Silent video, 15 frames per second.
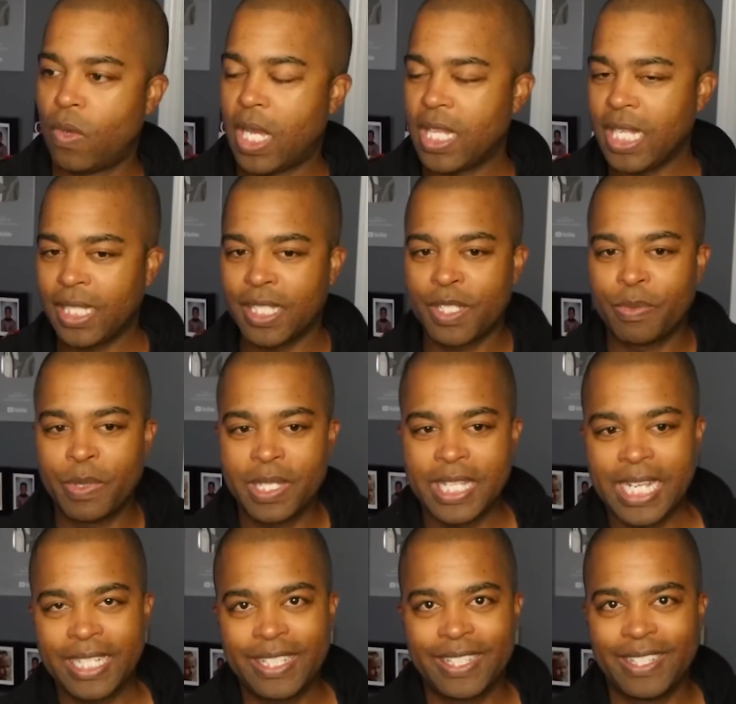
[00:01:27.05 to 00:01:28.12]
I thought this was
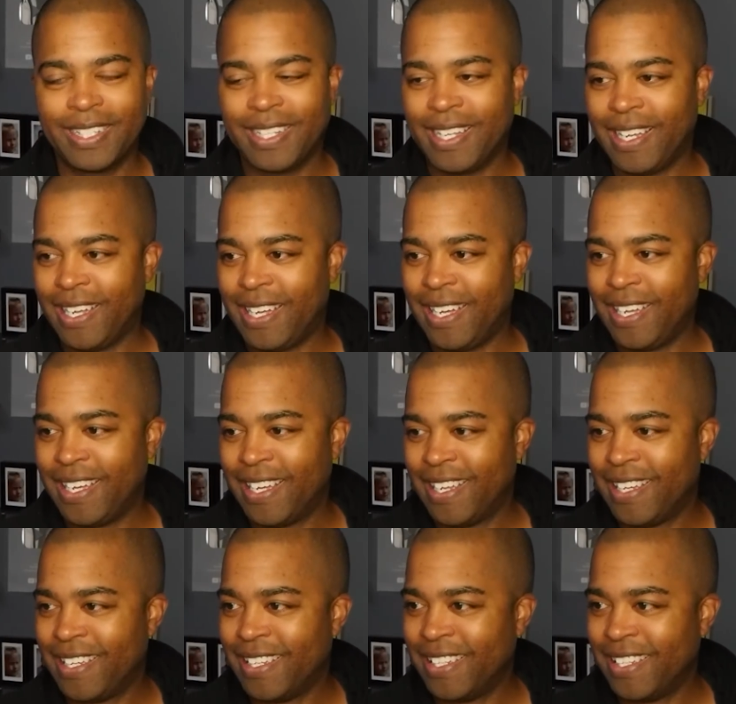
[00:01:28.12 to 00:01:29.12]
that. Uh,